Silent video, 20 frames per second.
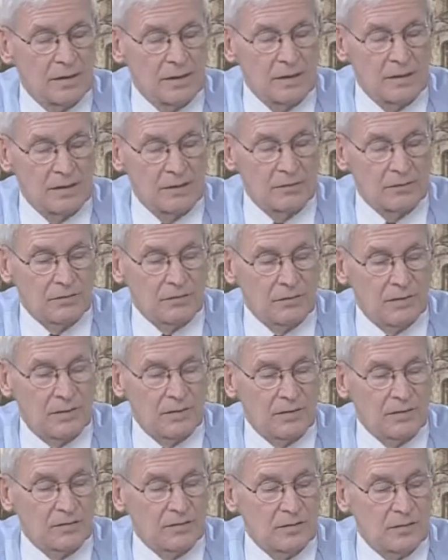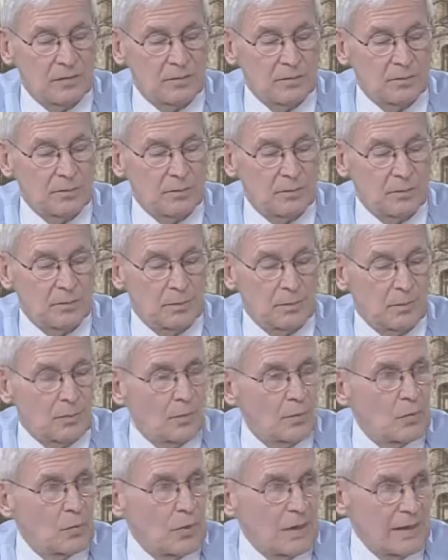He was raised in
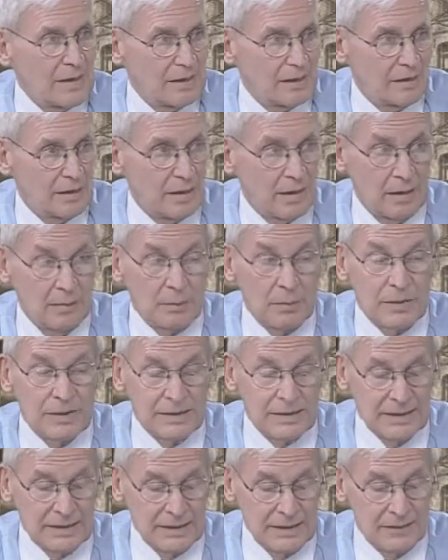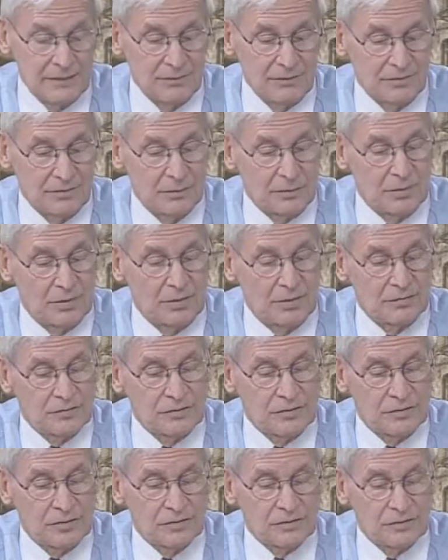Berwin, I believe, is the
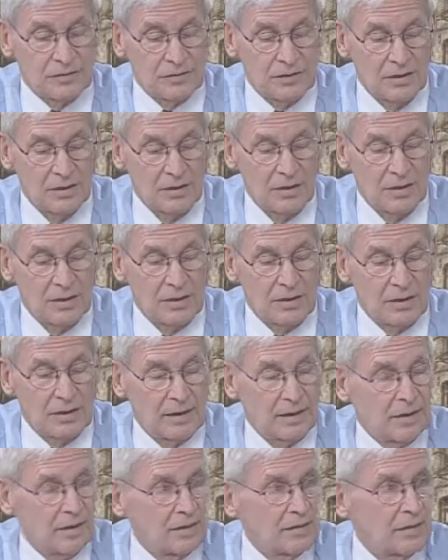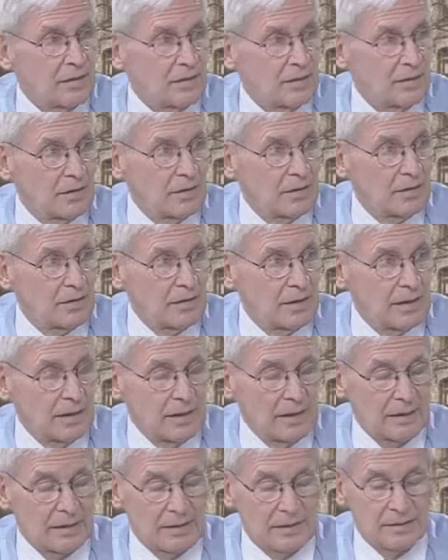pronunciation, in
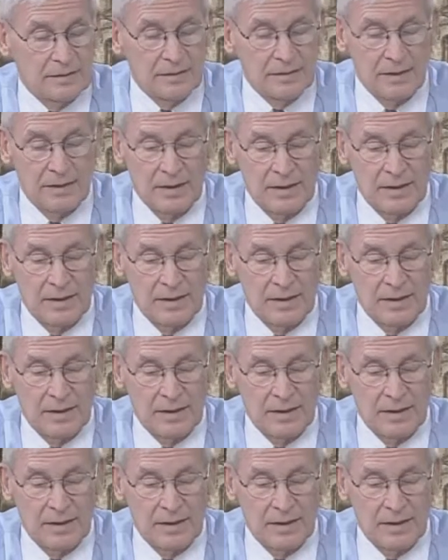England.